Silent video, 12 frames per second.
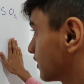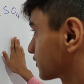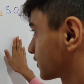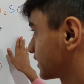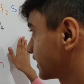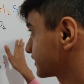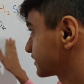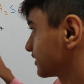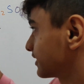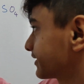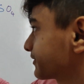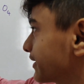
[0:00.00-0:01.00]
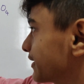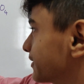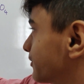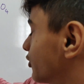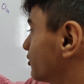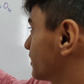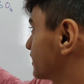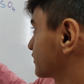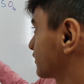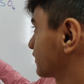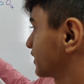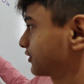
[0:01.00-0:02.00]
So let's find out the mole
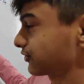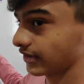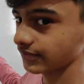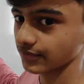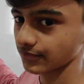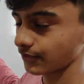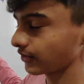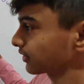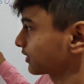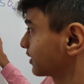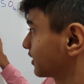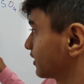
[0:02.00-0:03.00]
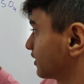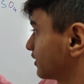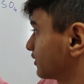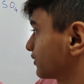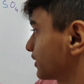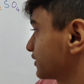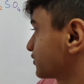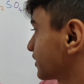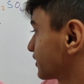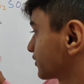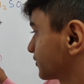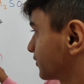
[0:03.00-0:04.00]
mass of H2SO4. So
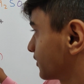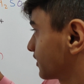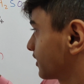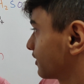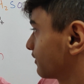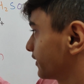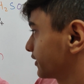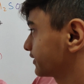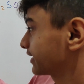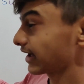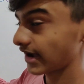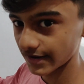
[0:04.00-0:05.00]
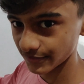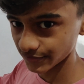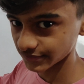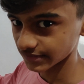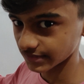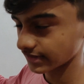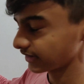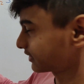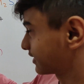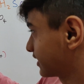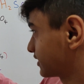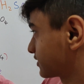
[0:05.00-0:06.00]
H2SO4, we know that hydrogen
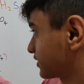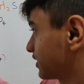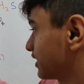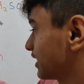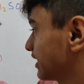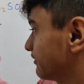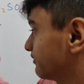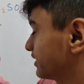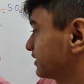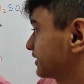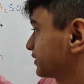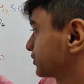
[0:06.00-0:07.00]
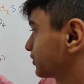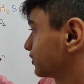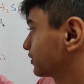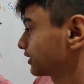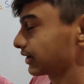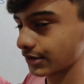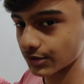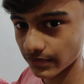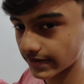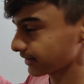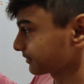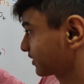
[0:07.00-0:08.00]
is H, and we need two
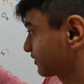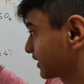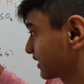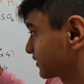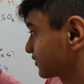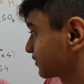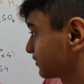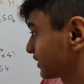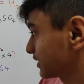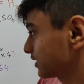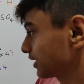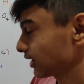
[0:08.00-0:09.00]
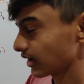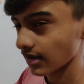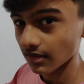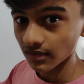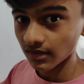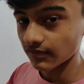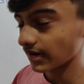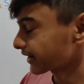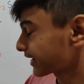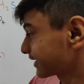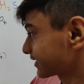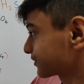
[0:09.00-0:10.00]
atoms of that. So 1, where are we
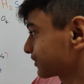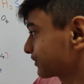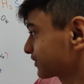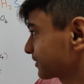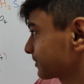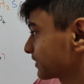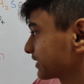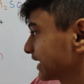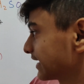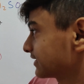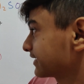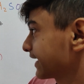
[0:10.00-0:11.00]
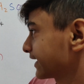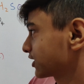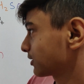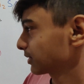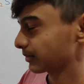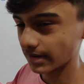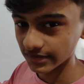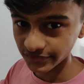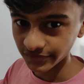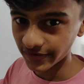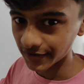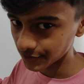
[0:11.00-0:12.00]
getting this 1 from? That is the atomic mass
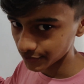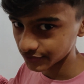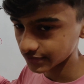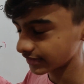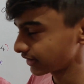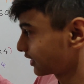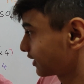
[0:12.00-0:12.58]
of hydrogen.